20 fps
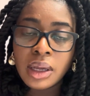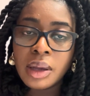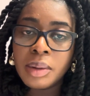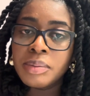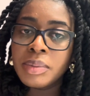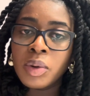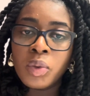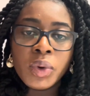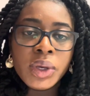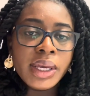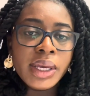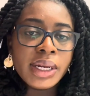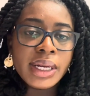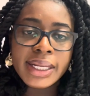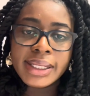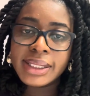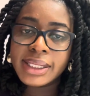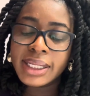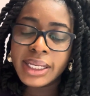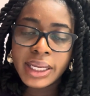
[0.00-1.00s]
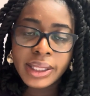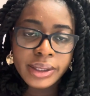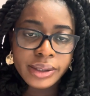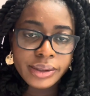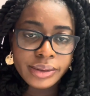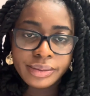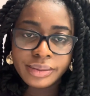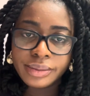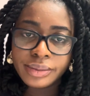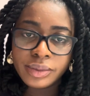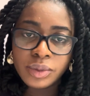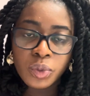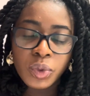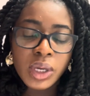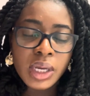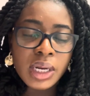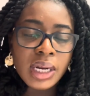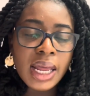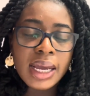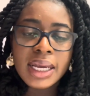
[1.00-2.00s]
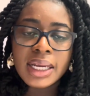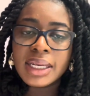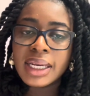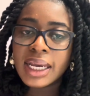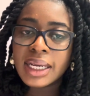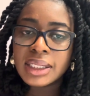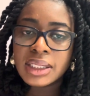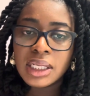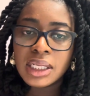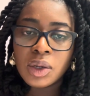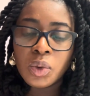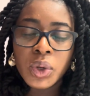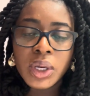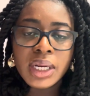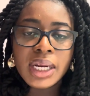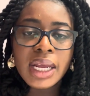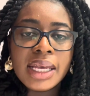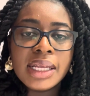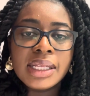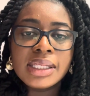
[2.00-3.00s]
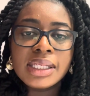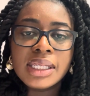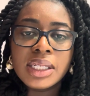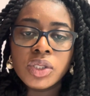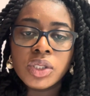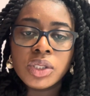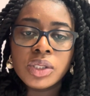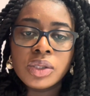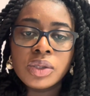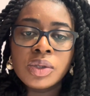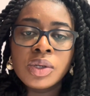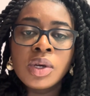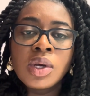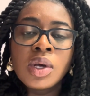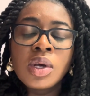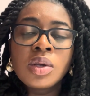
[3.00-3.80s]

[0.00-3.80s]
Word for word: but we are not together. We are not connecting. We are intentional.